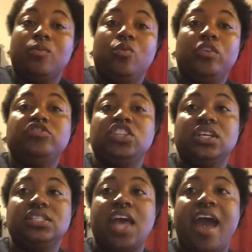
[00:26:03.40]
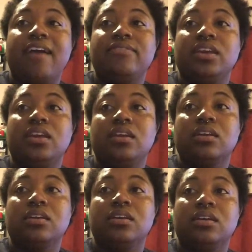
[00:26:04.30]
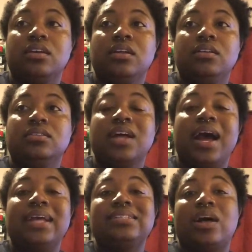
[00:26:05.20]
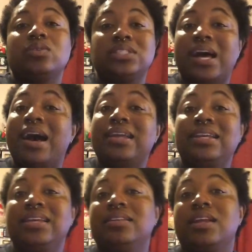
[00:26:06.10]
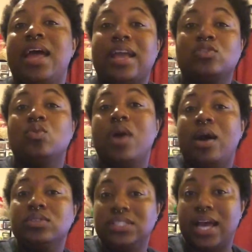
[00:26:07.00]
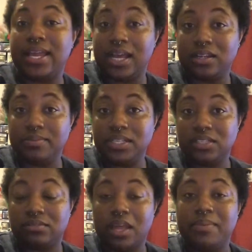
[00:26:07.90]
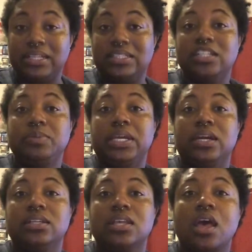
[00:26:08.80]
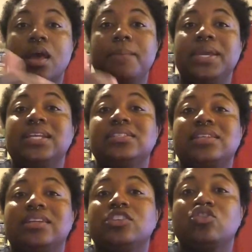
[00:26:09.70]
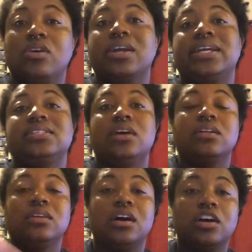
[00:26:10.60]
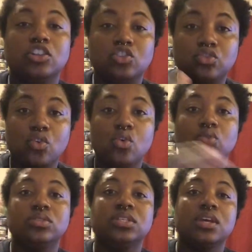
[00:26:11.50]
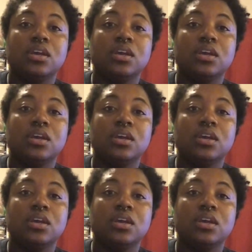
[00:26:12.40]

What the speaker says: with just having the ice outside in actual outside elements, if that makes sense, because being inside the truck, it's under a controlled